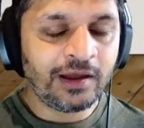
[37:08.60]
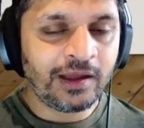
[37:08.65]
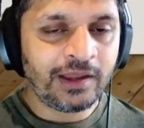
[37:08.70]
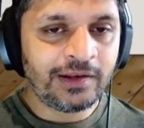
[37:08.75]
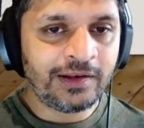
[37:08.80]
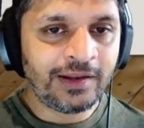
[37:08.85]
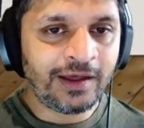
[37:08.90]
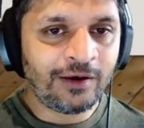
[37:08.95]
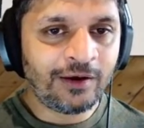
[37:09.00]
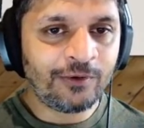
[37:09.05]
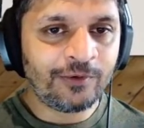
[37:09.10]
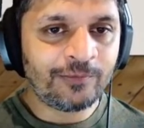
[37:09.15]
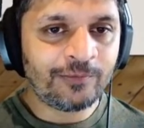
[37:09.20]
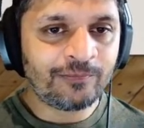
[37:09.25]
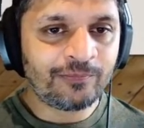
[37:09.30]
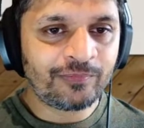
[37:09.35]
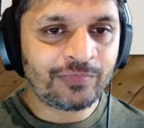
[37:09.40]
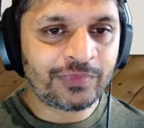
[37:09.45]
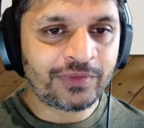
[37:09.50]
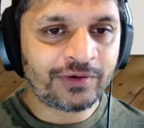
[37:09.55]
Now,
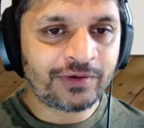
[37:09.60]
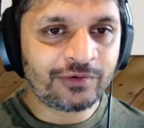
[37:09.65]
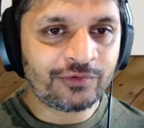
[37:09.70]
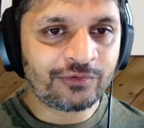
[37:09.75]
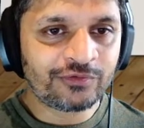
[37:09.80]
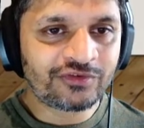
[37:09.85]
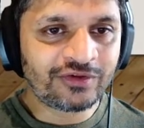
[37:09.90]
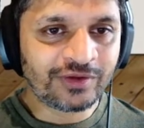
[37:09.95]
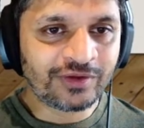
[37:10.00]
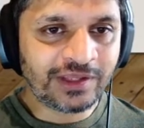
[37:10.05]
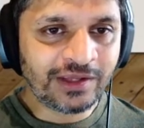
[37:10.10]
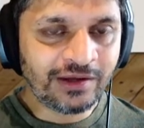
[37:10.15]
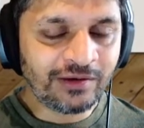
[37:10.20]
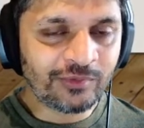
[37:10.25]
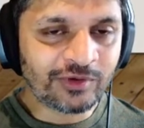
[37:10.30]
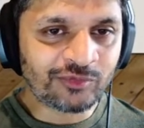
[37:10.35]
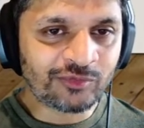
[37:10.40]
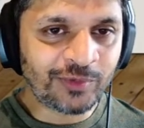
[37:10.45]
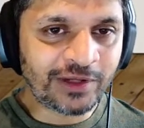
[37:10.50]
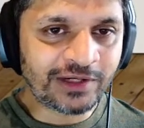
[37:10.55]
so here
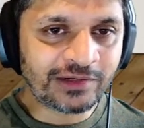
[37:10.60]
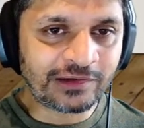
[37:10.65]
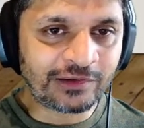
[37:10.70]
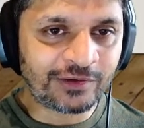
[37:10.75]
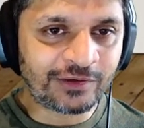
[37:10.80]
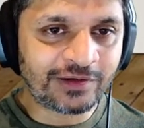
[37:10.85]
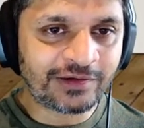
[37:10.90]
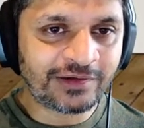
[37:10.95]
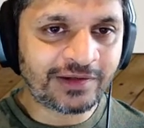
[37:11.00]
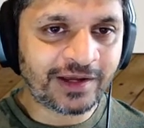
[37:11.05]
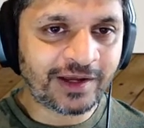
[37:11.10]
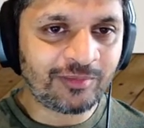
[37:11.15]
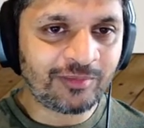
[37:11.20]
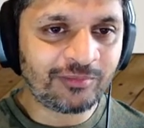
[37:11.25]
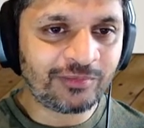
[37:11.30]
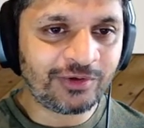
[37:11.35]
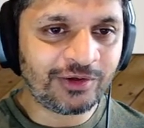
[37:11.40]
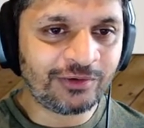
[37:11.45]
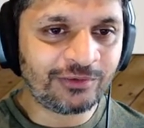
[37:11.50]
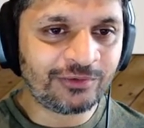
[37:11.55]
we spend a lot of
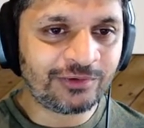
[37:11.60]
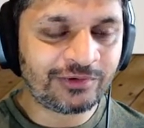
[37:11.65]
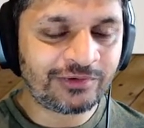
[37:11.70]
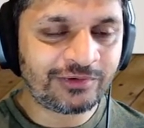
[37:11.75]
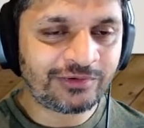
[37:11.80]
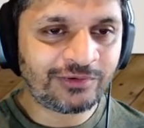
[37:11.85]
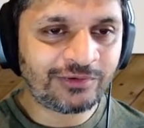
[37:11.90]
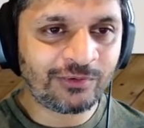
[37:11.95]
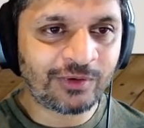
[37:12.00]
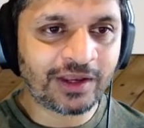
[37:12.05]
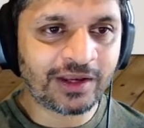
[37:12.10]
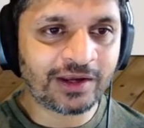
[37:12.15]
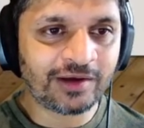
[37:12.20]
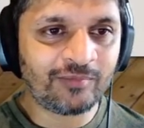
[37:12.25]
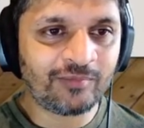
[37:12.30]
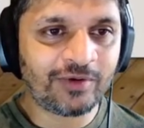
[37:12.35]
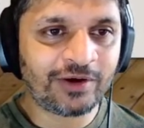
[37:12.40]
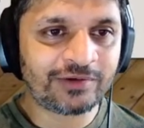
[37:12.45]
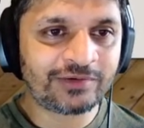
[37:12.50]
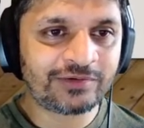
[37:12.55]
time, talking
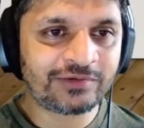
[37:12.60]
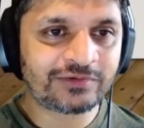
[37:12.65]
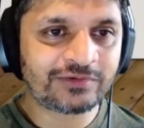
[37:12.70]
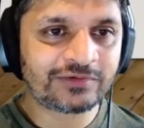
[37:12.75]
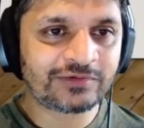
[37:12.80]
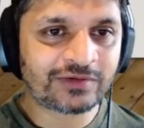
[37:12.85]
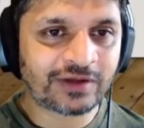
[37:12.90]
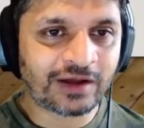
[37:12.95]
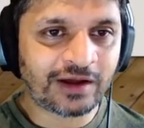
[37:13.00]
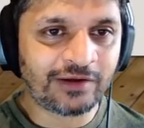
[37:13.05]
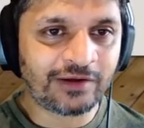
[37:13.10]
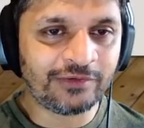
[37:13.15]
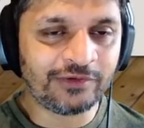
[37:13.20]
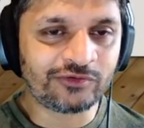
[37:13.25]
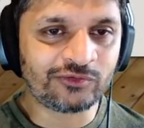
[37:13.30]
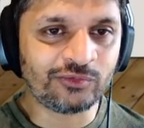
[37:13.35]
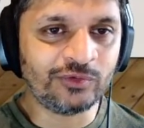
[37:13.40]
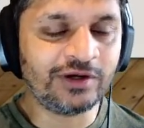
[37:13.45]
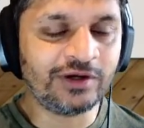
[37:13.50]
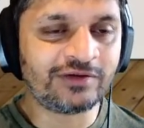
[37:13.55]
about how
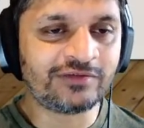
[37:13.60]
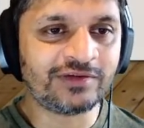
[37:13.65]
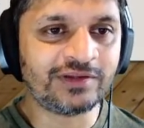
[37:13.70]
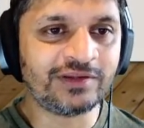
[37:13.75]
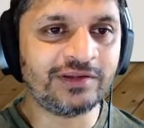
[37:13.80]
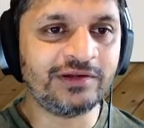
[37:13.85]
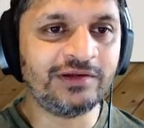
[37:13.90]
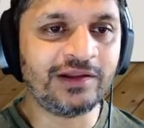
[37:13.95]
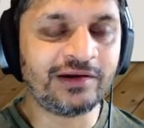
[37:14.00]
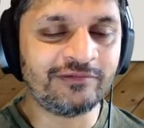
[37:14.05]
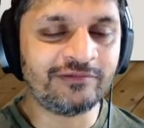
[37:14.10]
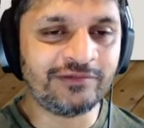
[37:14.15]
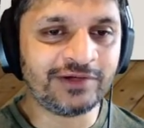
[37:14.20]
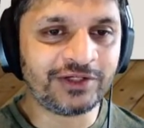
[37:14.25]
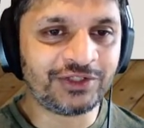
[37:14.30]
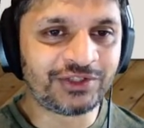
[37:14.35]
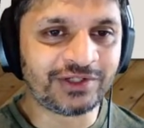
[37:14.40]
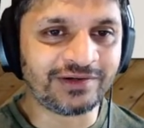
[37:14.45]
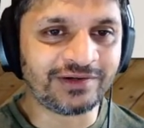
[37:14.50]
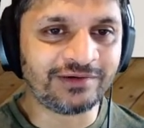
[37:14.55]
this works and the
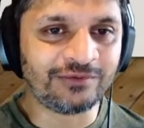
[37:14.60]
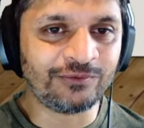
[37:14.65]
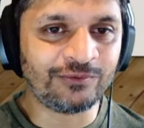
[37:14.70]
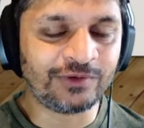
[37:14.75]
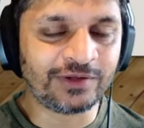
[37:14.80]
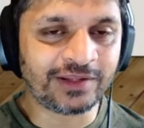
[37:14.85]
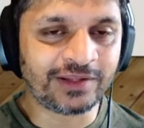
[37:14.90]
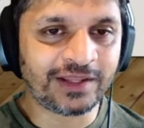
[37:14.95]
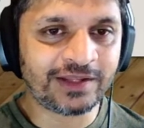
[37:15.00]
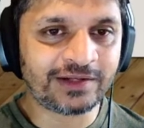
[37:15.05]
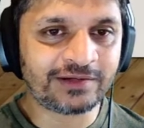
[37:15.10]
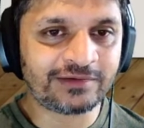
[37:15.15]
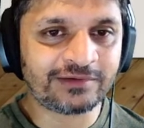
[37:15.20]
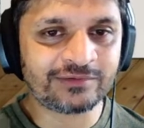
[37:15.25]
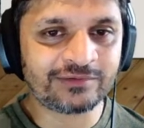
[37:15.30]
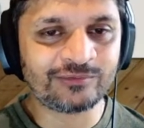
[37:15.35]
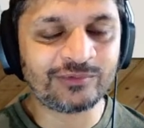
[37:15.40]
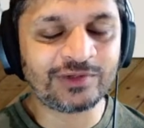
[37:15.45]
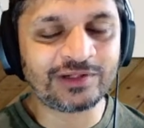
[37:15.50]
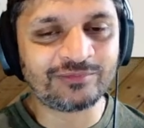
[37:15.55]
derivation, all that.
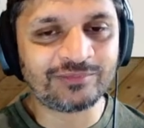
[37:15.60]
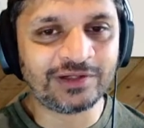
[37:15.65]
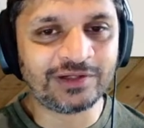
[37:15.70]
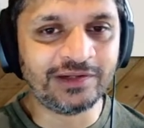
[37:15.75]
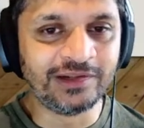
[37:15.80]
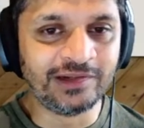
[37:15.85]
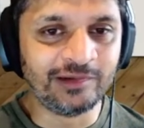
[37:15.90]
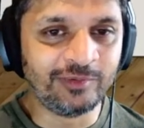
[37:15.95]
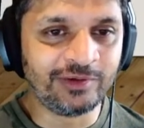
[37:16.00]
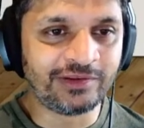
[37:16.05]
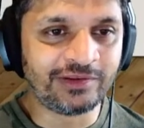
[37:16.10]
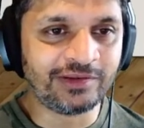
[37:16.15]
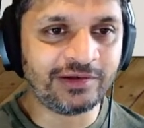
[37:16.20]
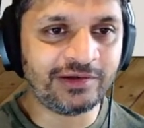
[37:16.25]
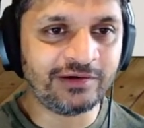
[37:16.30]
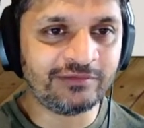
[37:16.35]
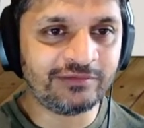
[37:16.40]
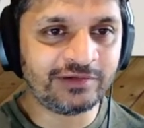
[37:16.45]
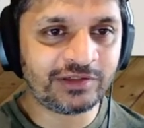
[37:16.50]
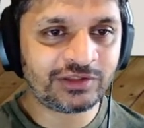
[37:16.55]
Well, a little bit of the
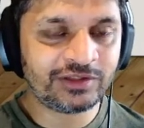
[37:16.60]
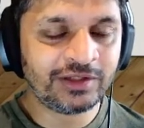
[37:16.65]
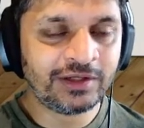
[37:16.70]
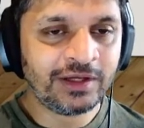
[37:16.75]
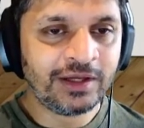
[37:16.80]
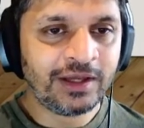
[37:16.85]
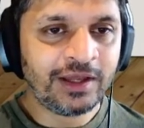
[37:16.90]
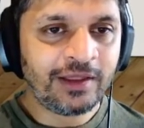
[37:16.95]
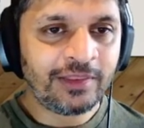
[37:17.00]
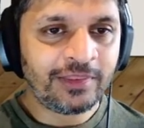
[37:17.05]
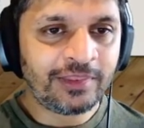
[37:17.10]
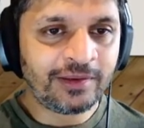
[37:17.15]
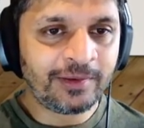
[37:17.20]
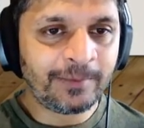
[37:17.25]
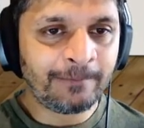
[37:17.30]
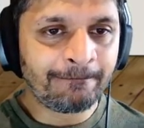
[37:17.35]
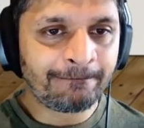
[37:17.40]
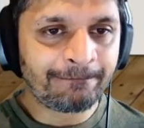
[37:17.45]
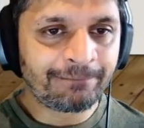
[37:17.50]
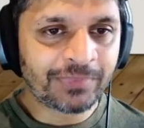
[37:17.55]
derivation.
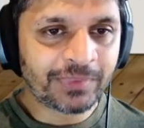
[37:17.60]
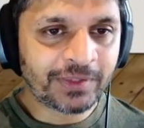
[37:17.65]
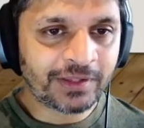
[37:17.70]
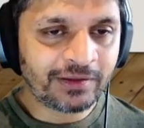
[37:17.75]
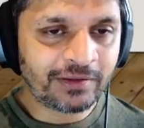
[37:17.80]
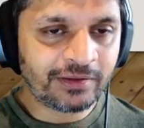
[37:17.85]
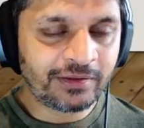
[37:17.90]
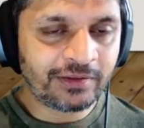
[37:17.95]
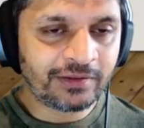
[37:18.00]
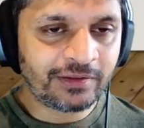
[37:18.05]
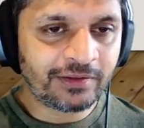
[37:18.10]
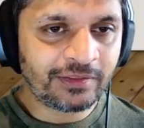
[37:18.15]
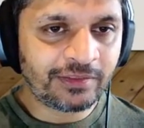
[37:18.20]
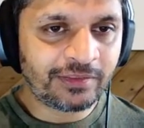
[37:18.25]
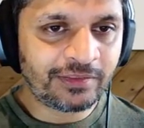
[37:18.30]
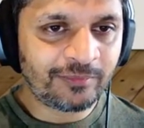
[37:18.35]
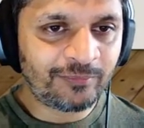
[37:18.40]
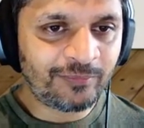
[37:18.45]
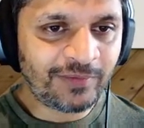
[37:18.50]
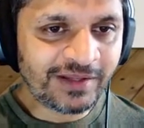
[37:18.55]

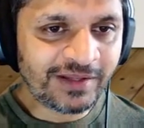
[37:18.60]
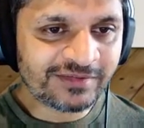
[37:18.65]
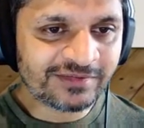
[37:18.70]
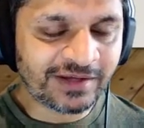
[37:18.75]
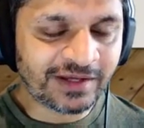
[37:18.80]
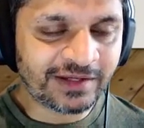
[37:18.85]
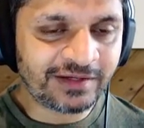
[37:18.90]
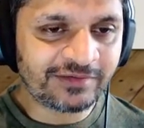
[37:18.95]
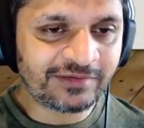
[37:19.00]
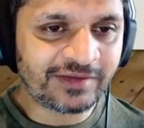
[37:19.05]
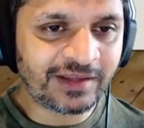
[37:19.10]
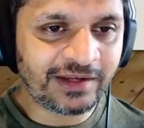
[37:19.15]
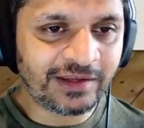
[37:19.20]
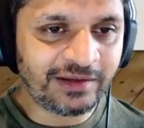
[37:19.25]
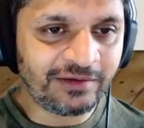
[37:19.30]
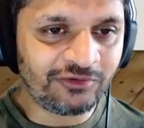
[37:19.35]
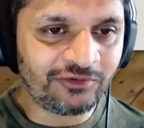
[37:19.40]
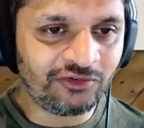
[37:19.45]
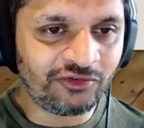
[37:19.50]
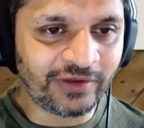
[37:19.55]
The plus side is that
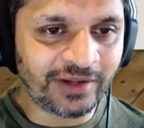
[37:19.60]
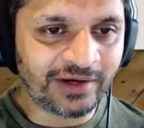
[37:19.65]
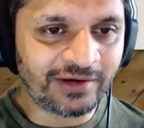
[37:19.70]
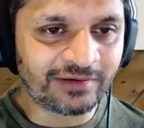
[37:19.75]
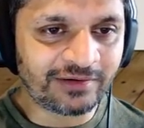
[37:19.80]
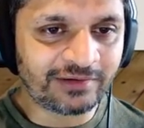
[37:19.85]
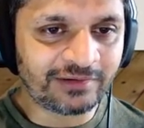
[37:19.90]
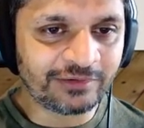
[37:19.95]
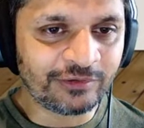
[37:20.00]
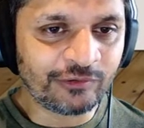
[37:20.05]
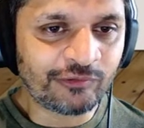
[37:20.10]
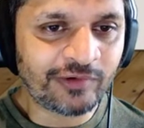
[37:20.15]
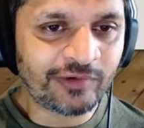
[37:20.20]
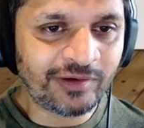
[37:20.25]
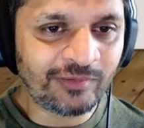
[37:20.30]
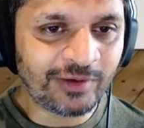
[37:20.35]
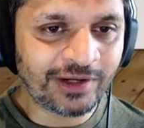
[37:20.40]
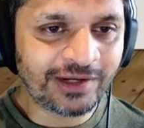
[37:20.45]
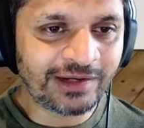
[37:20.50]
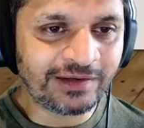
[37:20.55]
in general, you
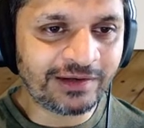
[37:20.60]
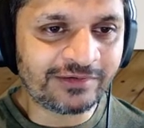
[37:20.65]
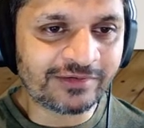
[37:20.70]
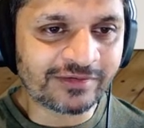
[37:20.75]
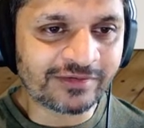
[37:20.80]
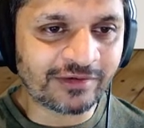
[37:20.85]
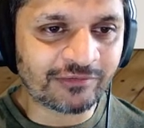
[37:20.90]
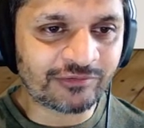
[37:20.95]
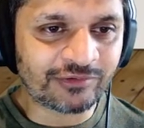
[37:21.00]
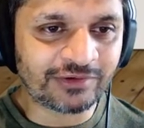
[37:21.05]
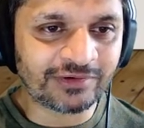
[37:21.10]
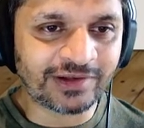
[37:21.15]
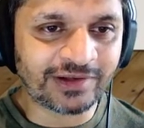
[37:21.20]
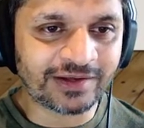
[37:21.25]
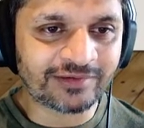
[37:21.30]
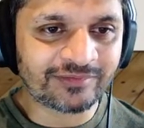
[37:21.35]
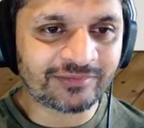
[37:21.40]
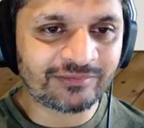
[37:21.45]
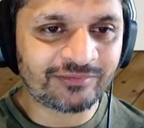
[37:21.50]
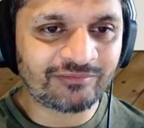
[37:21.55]
fundamentally just have
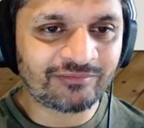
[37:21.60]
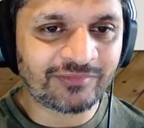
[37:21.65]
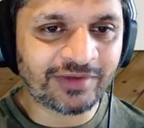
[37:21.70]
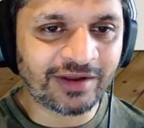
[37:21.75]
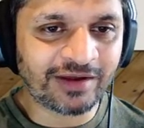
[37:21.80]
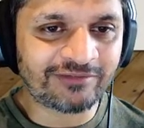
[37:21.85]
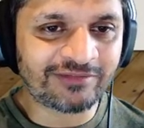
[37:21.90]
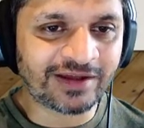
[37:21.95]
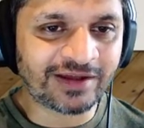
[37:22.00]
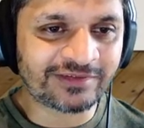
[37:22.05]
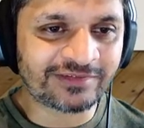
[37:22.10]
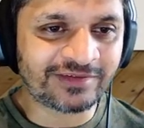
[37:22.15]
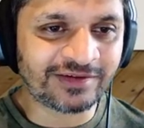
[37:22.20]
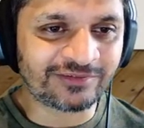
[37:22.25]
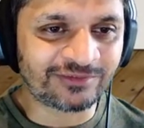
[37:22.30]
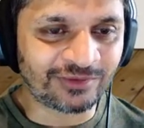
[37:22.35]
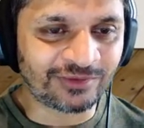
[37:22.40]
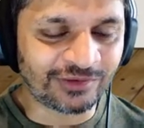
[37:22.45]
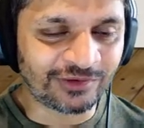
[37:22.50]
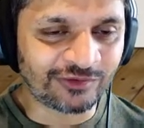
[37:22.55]
to have
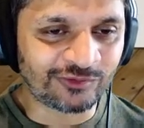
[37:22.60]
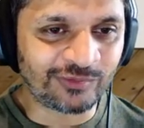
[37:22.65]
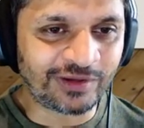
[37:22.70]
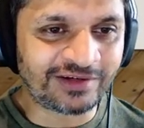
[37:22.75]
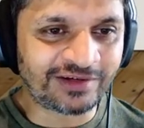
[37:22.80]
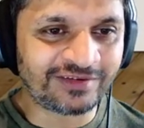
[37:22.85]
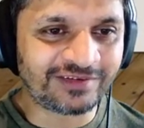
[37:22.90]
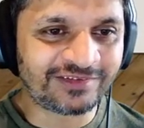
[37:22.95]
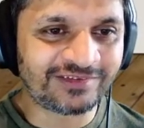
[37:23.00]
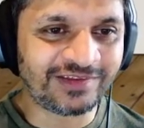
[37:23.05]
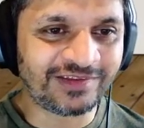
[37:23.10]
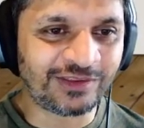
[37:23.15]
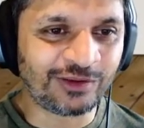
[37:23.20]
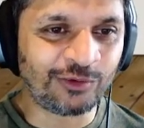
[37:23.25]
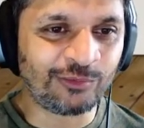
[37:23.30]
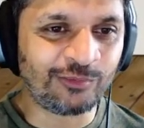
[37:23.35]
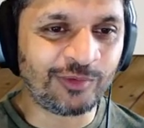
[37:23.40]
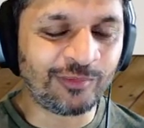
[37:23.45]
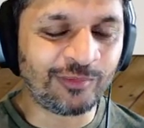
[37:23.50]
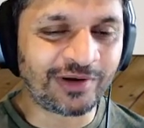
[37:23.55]
access to this matrix. Either
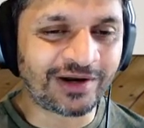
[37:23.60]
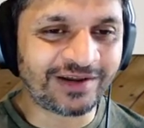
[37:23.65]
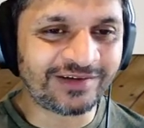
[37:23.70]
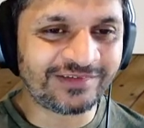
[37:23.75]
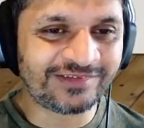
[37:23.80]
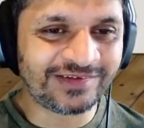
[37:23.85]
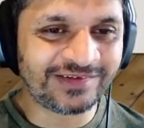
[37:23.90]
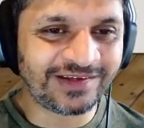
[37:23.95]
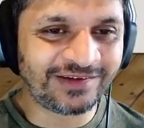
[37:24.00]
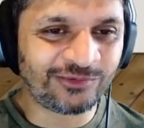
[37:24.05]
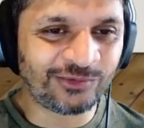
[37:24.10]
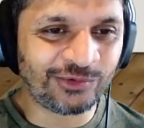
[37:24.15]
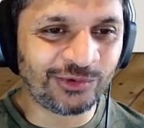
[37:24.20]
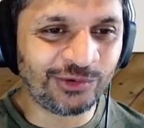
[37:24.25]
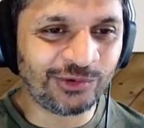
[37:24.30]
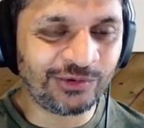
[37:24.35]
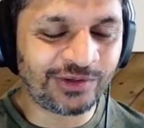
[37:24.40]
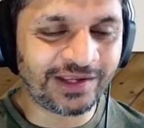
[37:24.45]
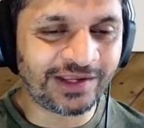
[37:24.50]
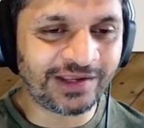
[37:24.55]
you're memorizing it or
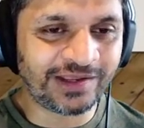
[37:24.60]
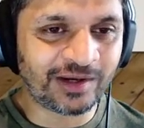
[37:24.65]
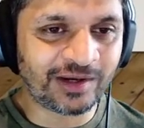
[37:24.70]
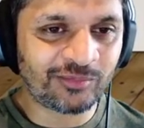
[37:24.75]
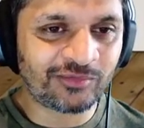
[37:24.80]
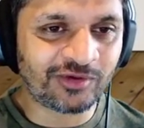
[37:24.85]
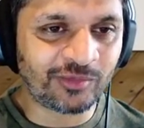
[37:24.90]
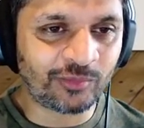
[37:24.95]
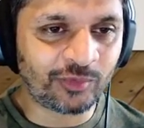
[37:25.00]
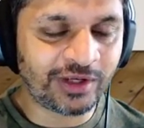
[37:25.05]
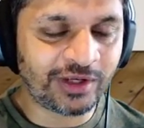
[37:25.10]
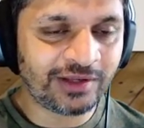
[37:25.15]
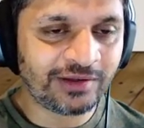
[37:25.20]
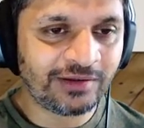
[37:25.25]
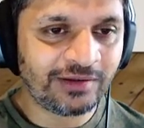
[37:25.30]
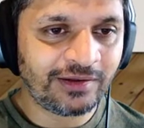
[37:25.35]
you're looking it up somewhere.